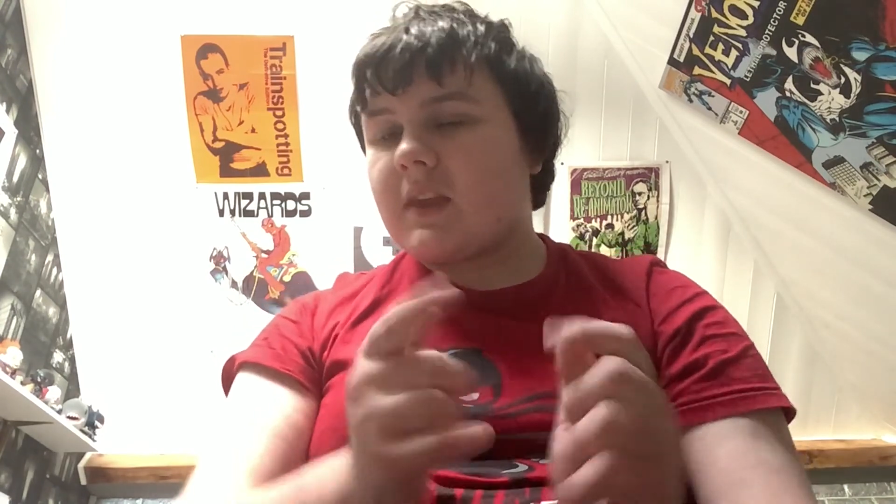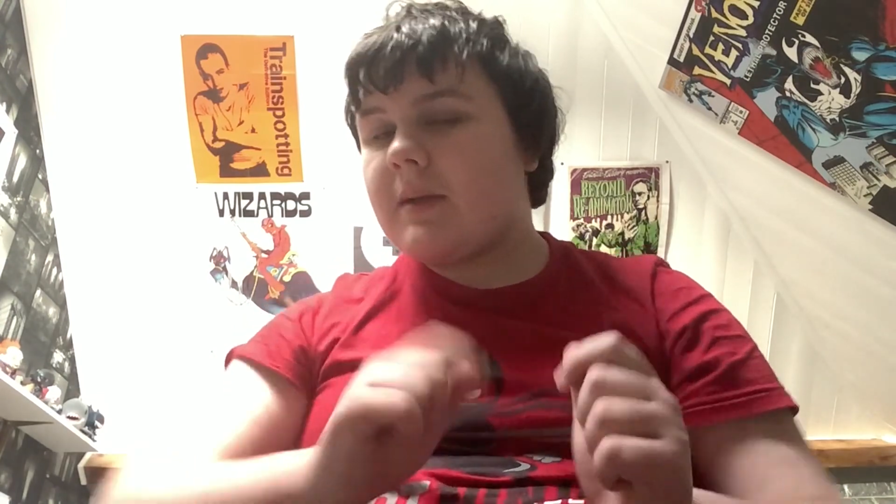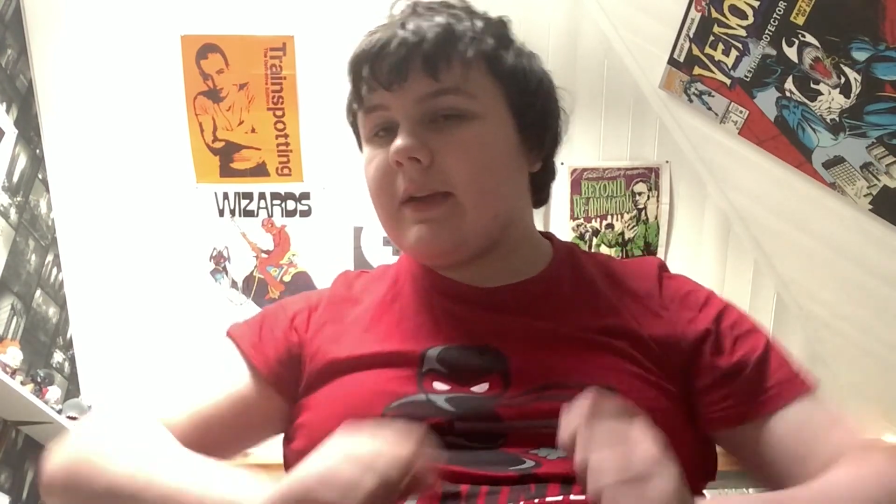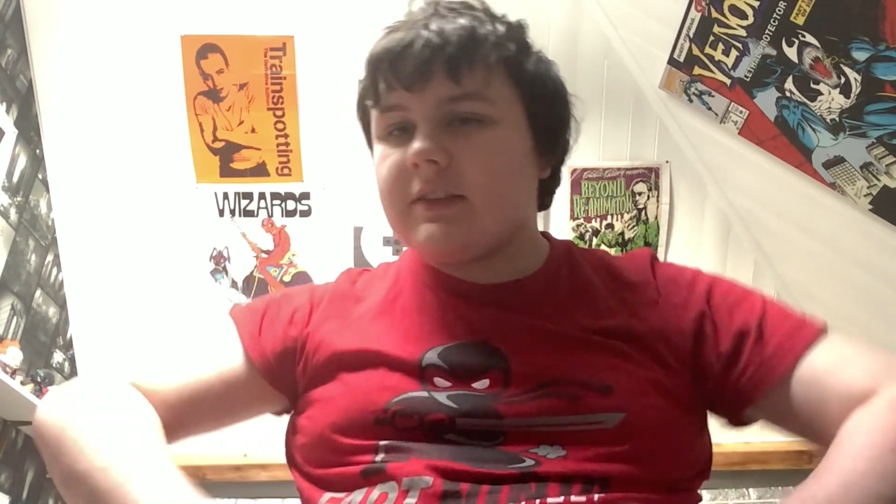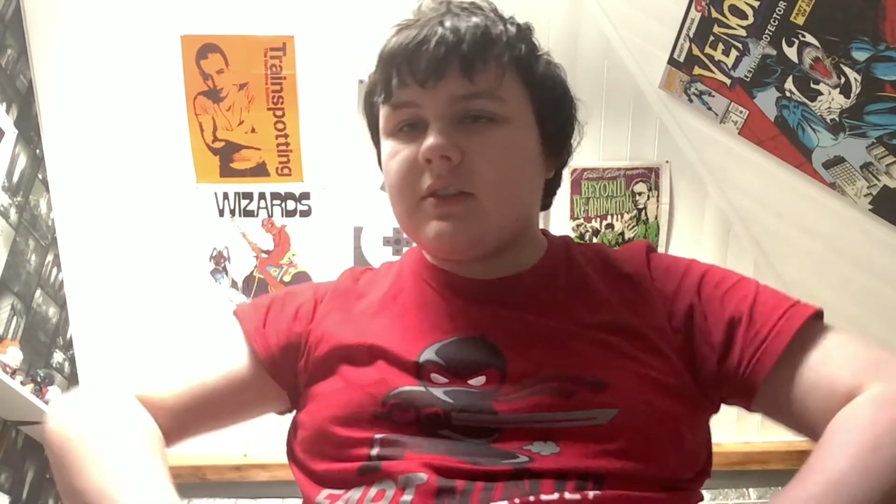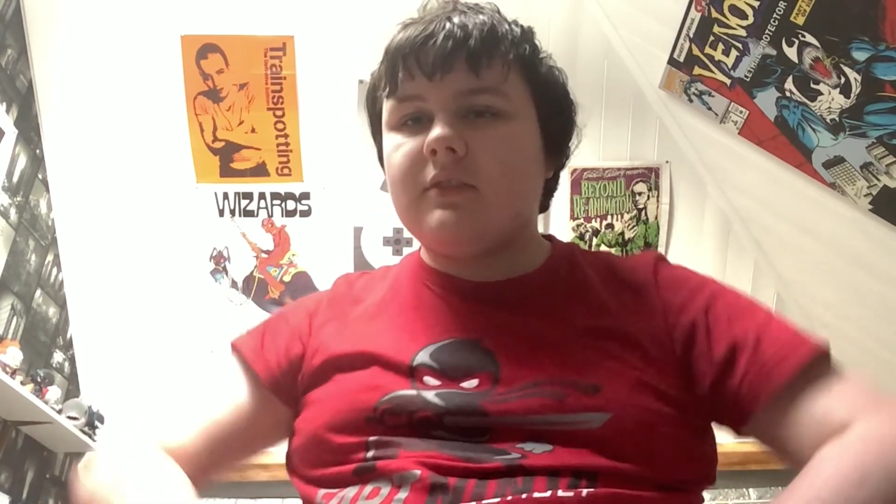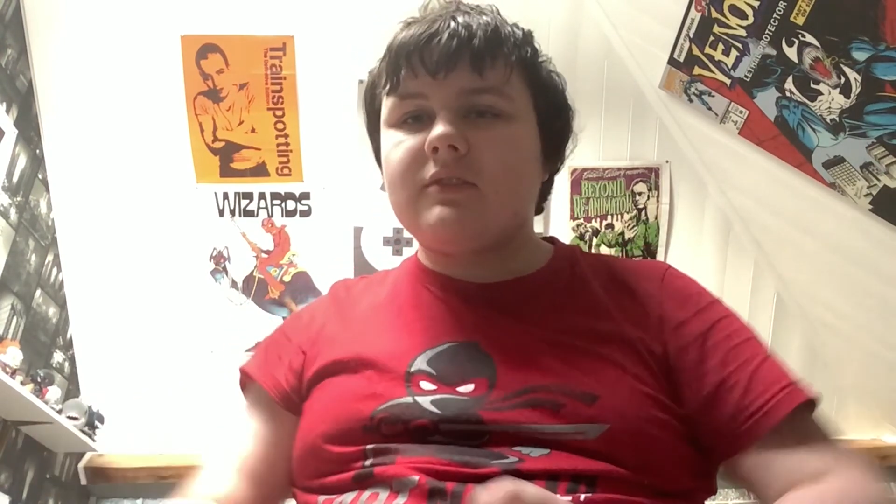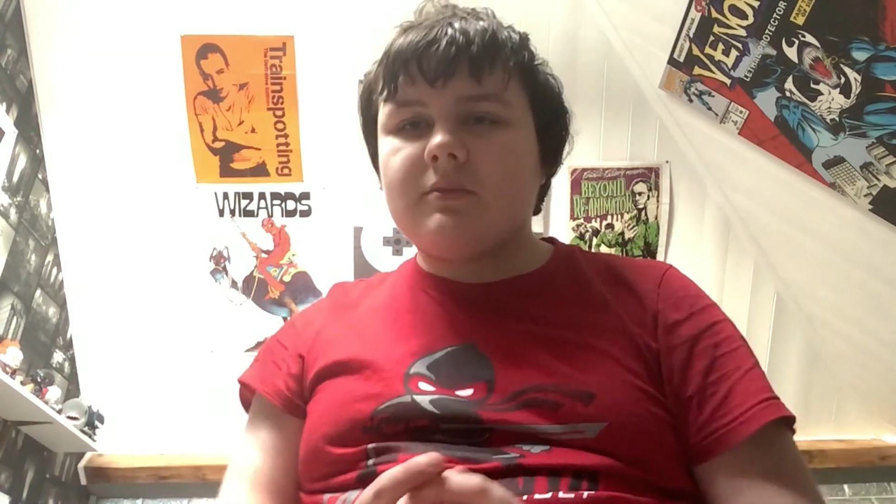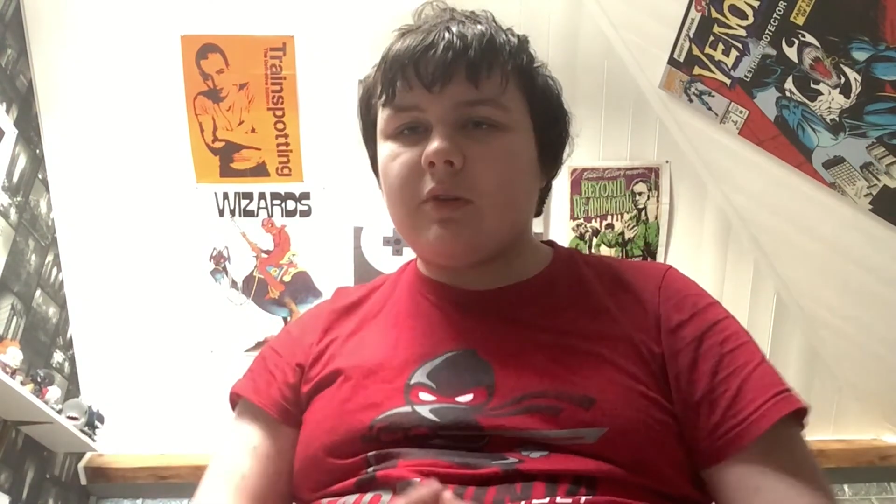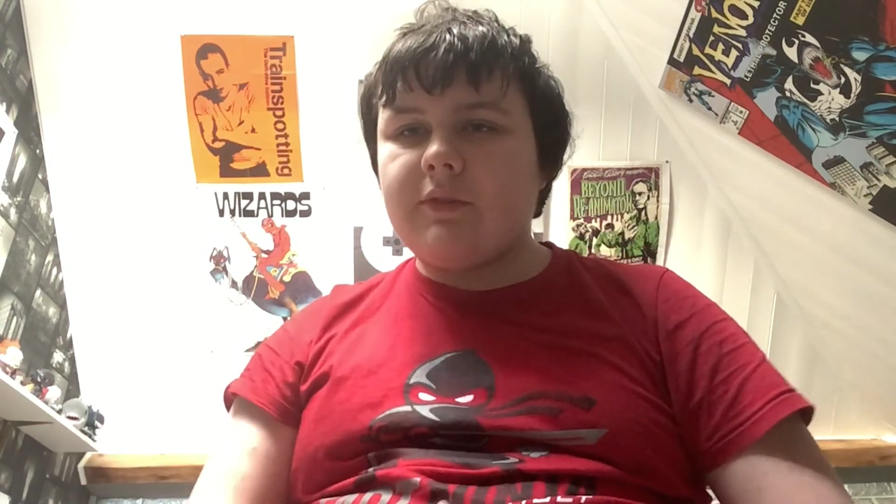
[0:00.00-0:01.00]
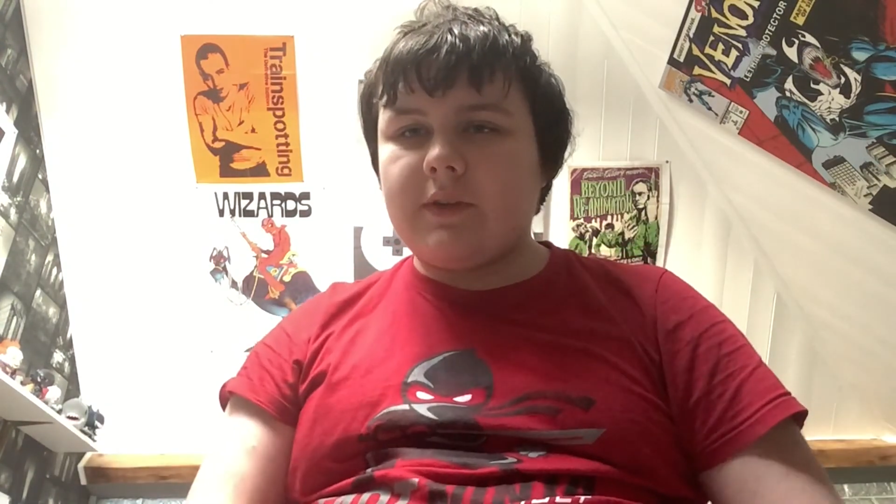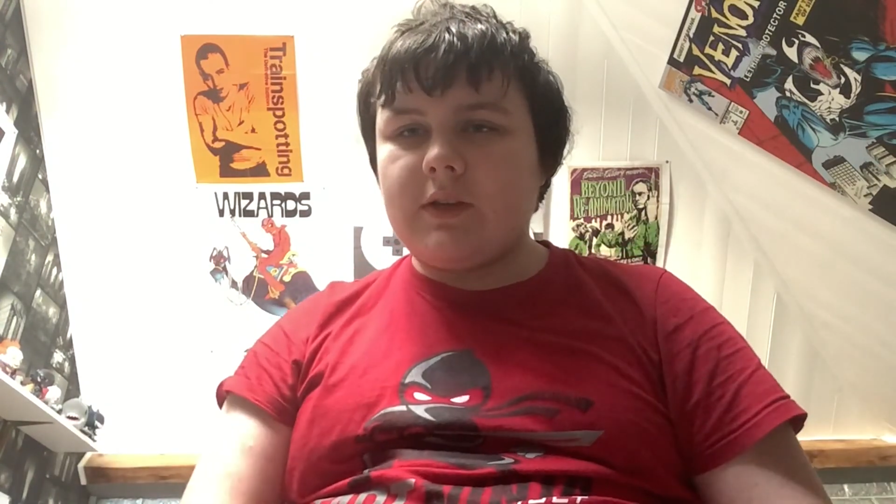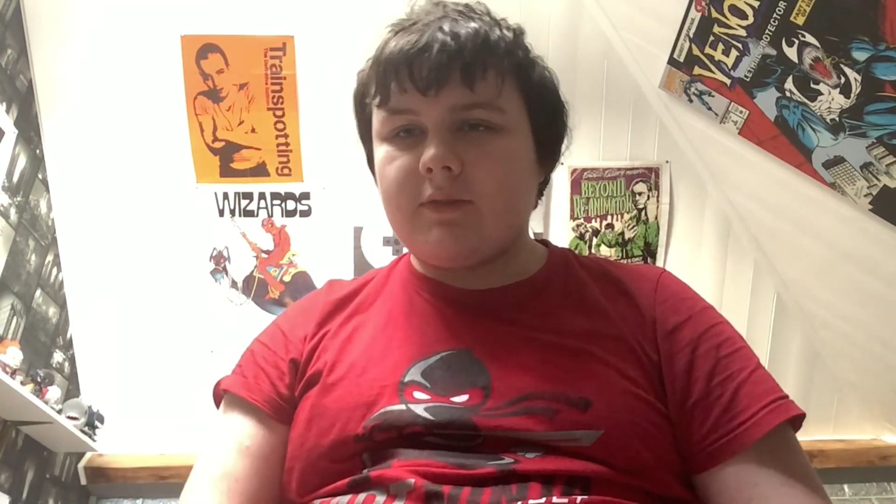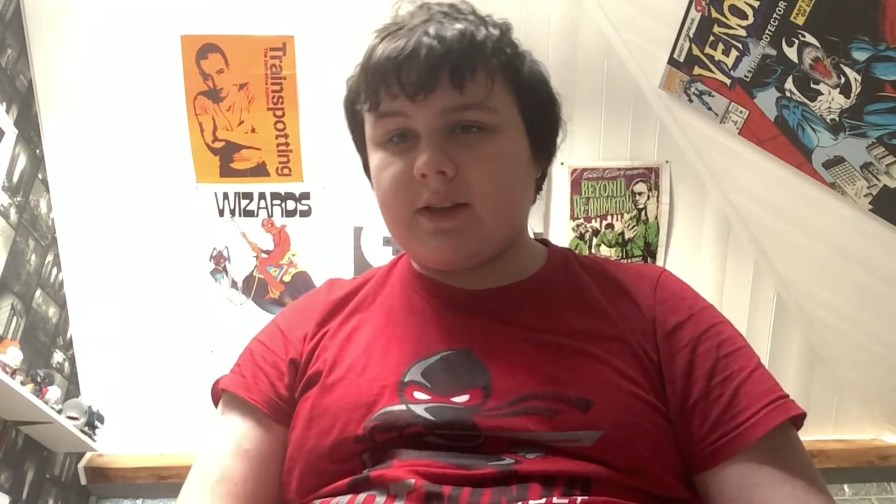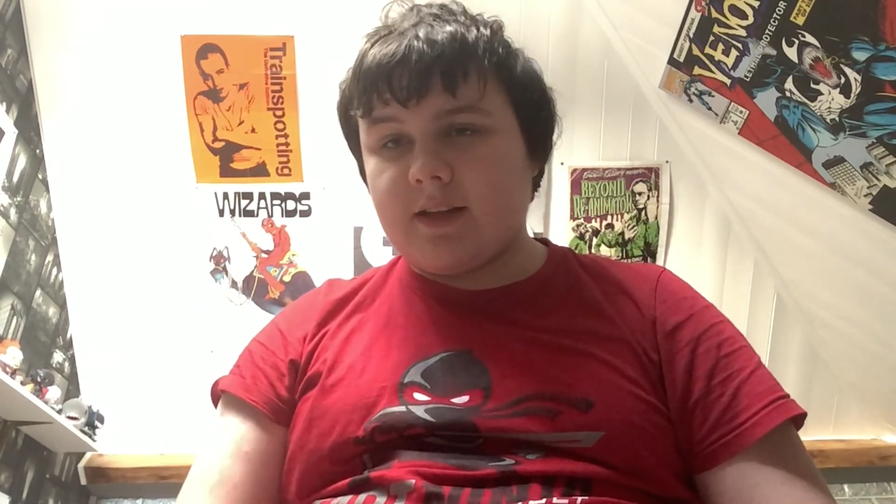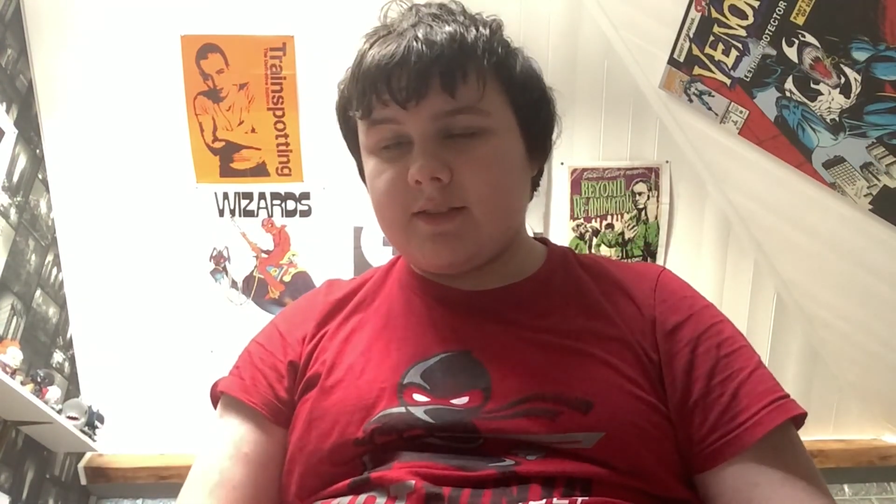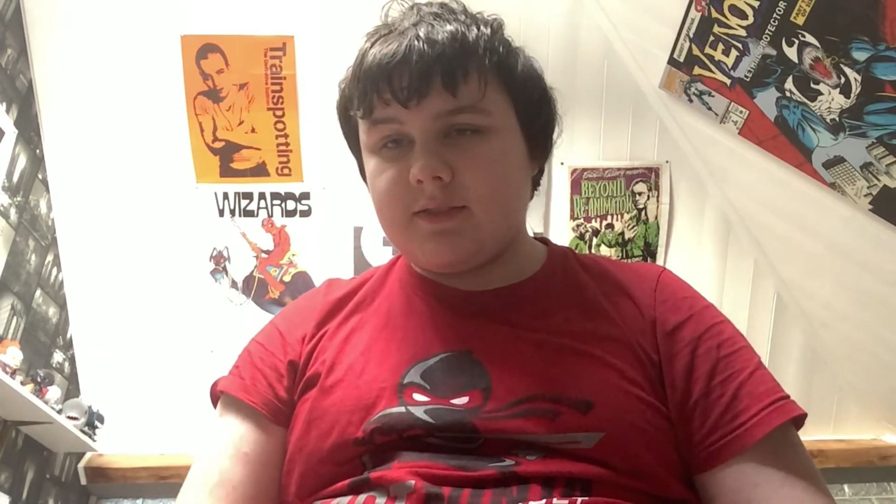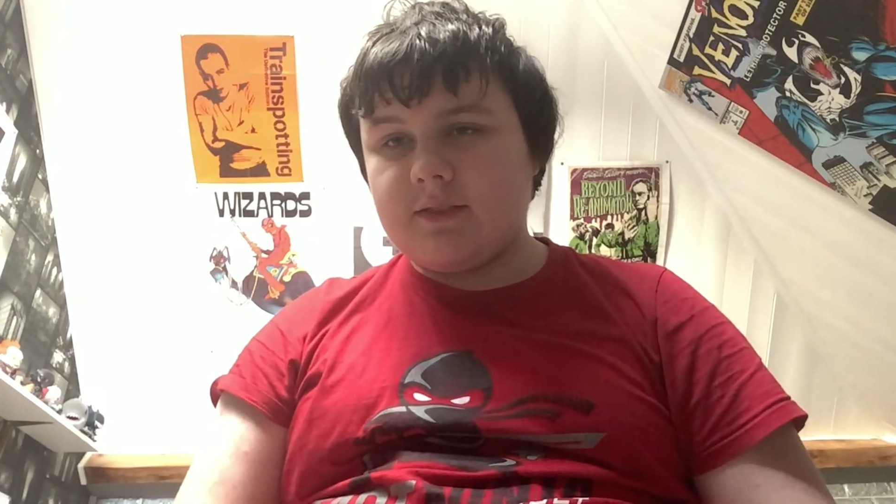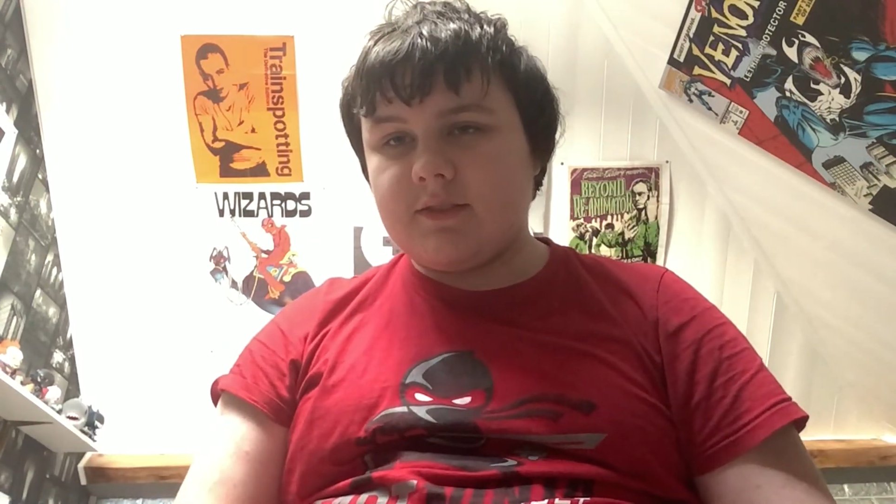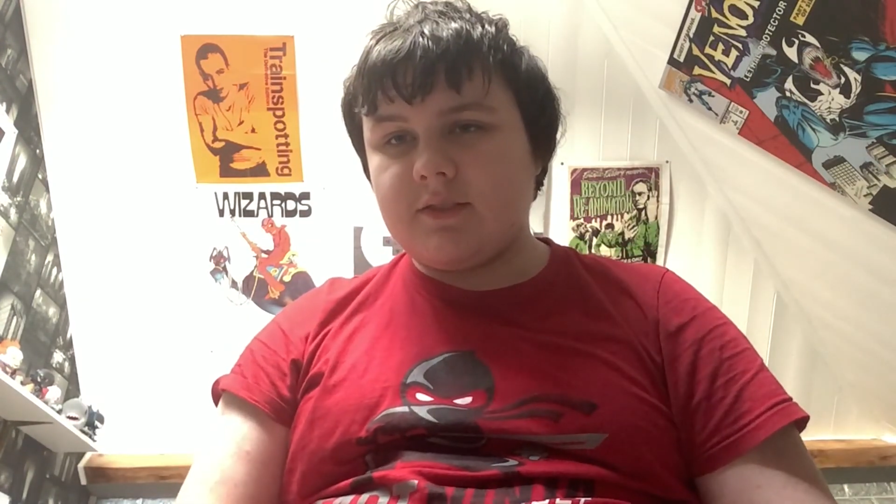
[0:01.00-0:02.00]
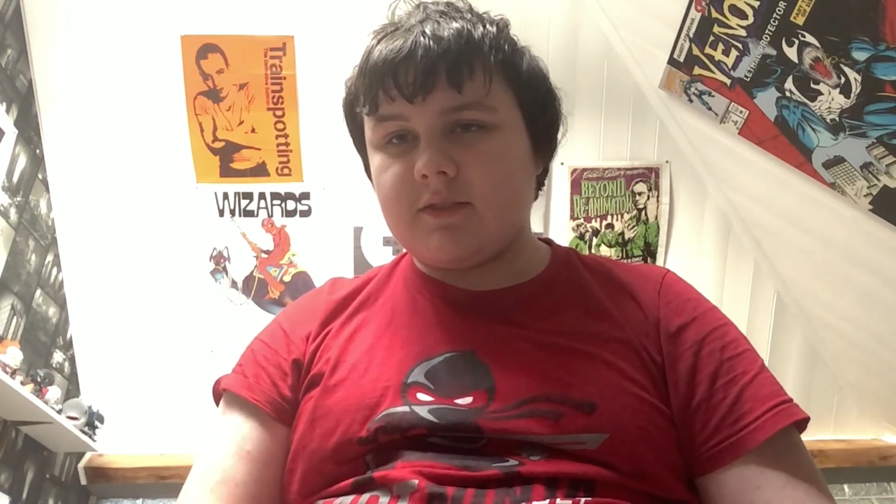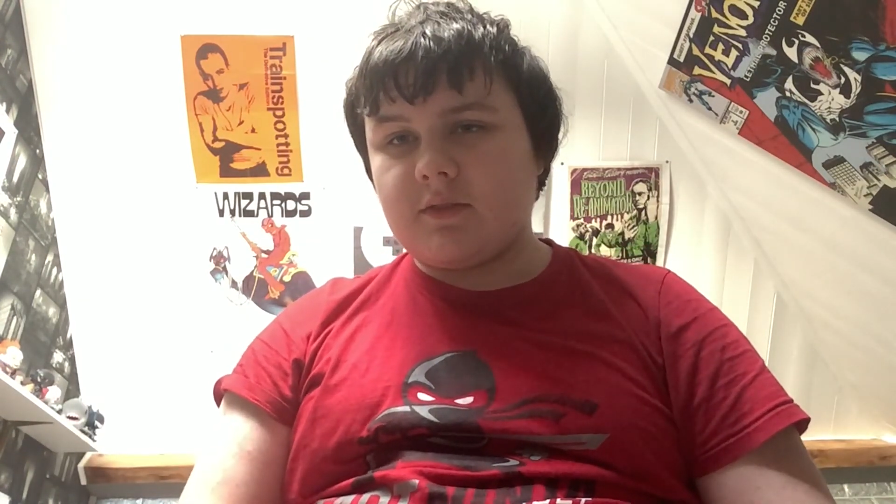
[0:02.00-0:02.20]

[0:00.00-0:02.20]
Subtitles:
I may actually do some more video analyses